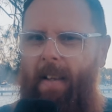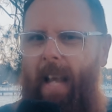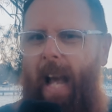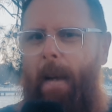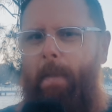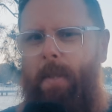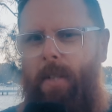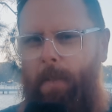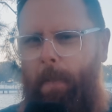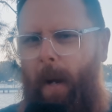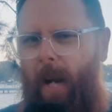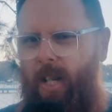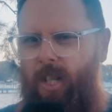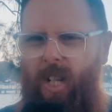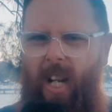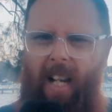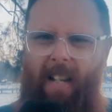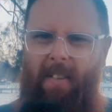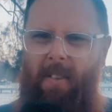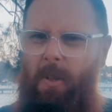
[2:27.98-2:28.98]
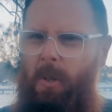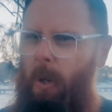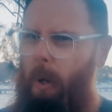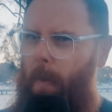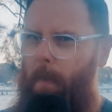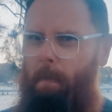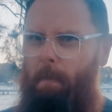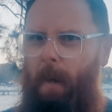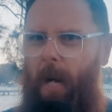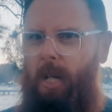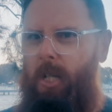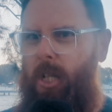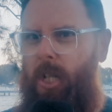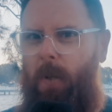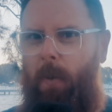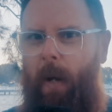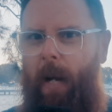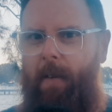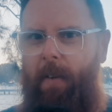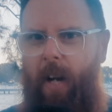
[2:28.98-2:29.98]
Azerbaijan, not much in
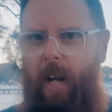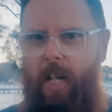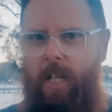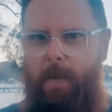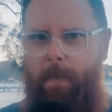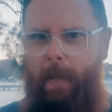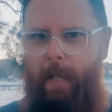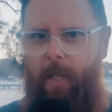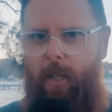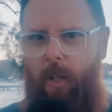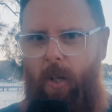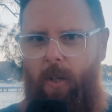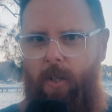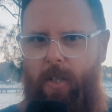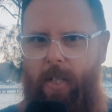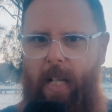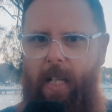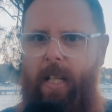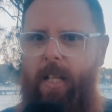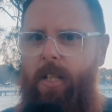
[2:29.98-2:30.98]
the way of high-speed content.